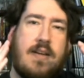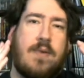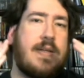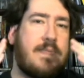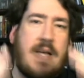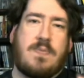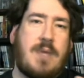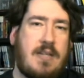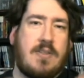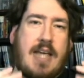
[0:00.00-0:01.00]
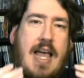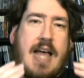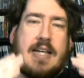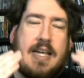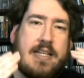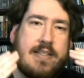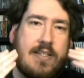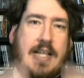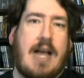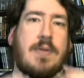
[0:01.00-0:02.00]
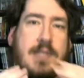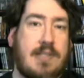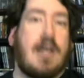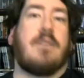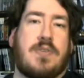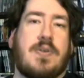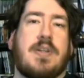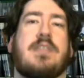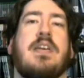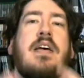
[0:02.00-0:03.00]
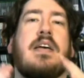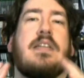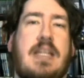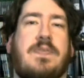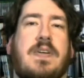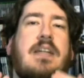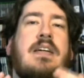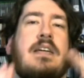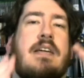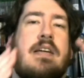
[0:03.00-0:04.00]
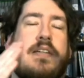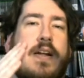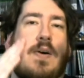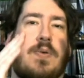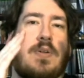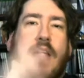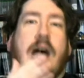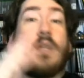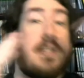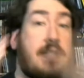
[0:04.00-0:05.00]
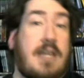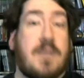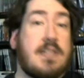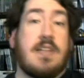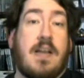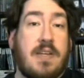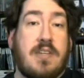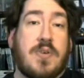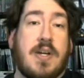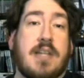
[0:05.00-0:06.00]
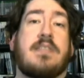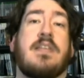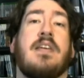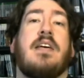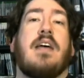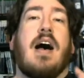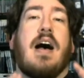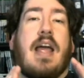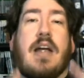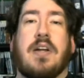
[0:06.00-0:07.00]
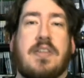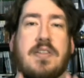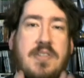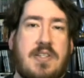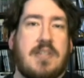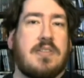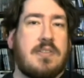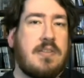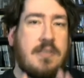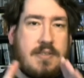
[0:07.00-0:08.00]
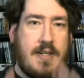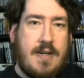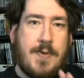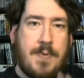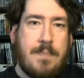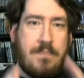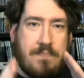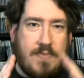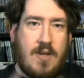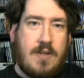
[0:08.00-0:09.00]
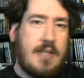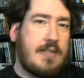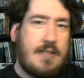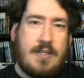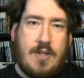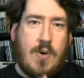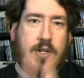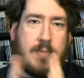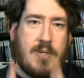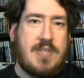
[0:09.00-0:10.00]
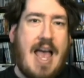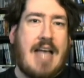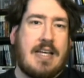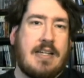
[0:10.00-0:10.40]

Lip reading: as best we can look at, is Cloud's love interest. Tifa, Cloud is Tifa's love interest. Aerith is still, all about Zack.